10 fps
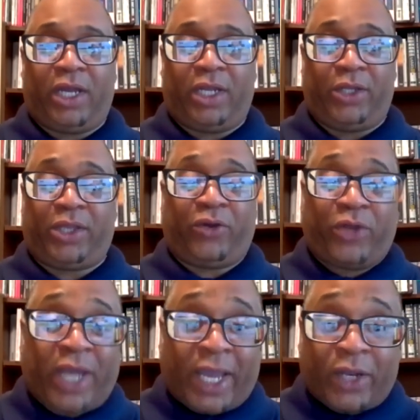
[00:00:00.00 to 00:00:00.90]
the
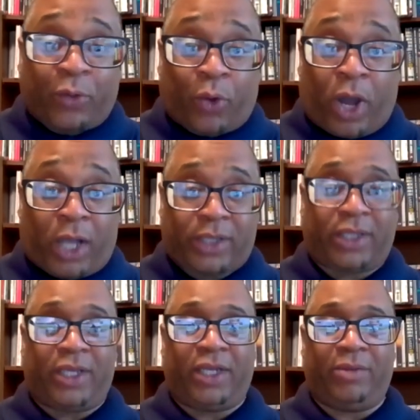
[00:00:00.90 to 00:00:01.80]
singer Diana
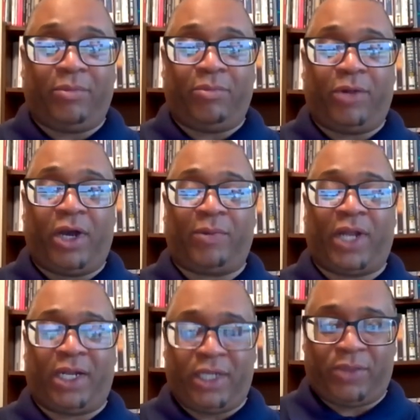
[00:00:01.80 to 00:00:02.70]
Ross, and
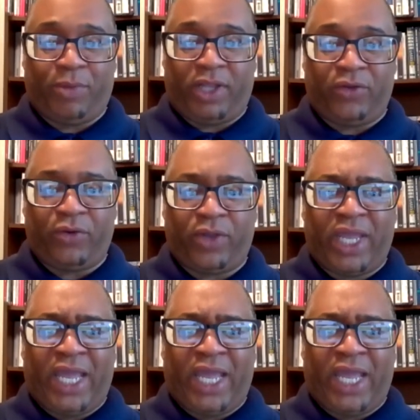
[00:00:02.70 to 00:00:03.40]
Muhammad Ali's mother.